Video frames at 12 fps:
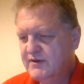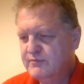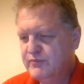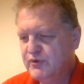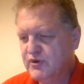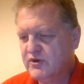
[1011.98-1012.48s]

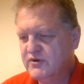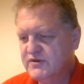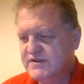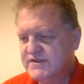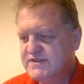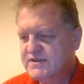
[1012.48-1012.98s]

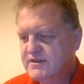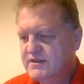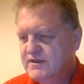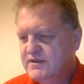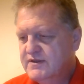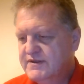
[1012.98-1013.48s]
Plurals
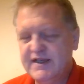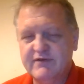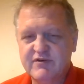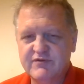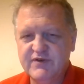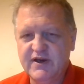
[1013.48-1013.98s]

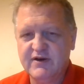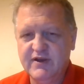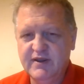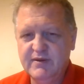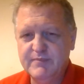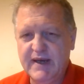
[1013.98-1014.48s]
never
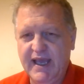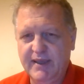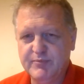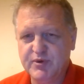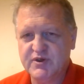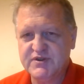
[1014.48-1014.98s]
vary by
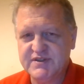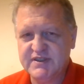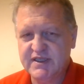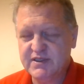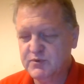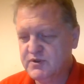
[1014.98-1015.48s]

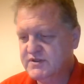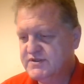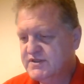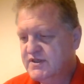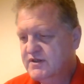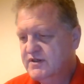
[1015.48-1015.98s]
person. In other
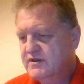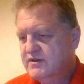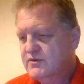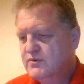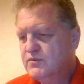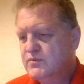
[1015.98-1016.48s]
words,
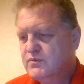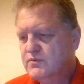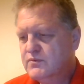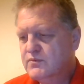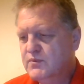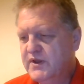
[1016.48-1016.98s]

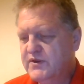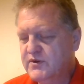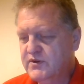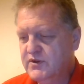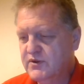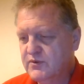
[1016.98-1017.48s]
whether
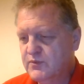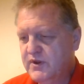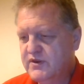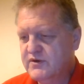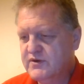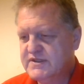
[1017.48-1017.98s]

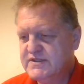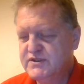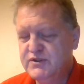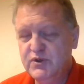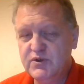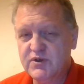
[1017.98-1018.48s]
it's
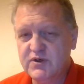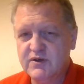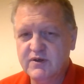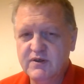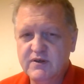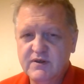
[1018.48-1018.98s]

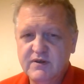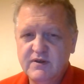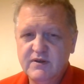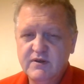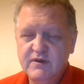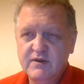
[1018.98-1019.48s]
neuter,
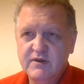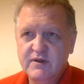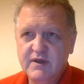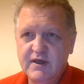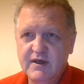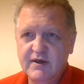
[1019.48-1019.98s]

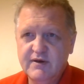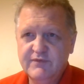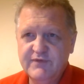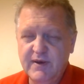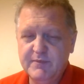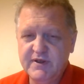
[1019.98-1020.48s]

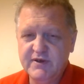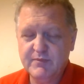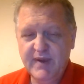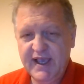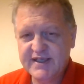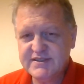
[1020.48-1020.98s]
feminine or
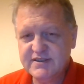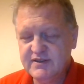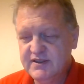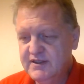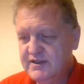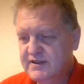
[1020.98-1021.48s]

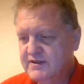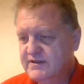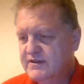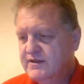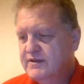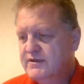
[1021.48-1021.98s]

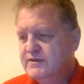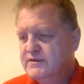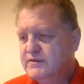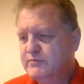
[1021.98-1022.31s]
masculine, the